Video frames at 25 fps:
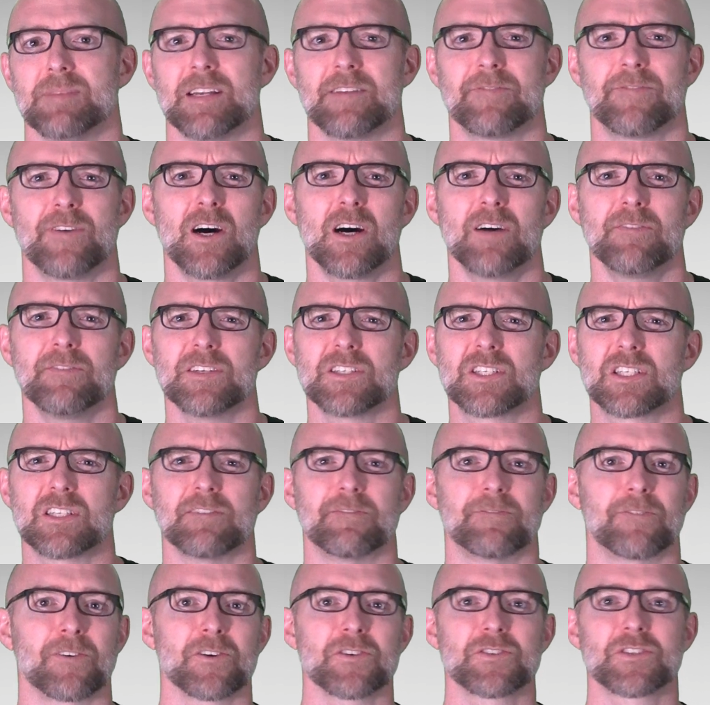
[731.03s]
involve a
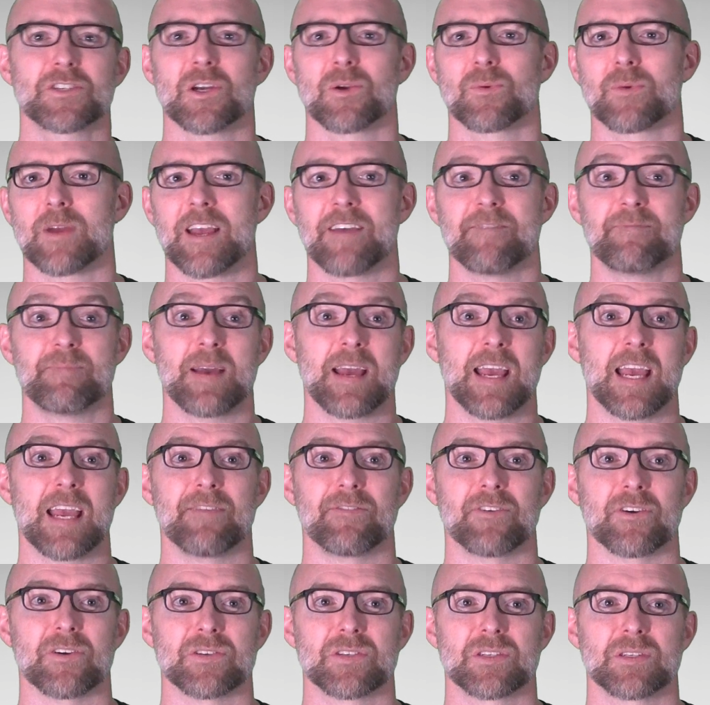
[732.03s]
diverse array of
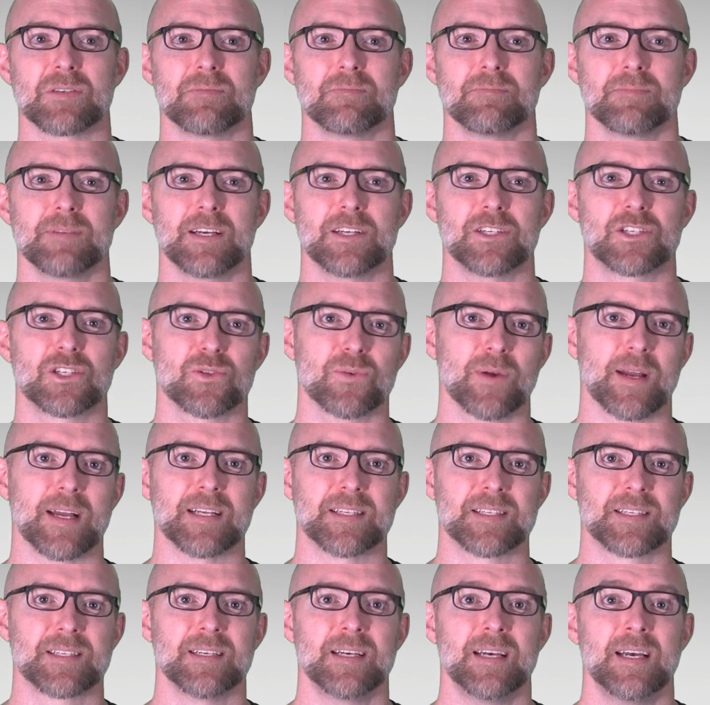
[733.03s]
behaviors, and
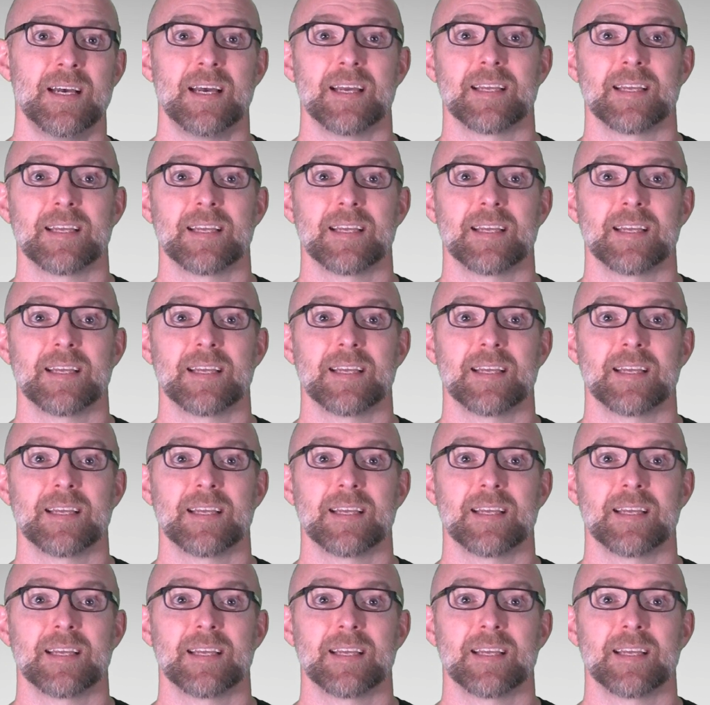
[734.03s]
traits,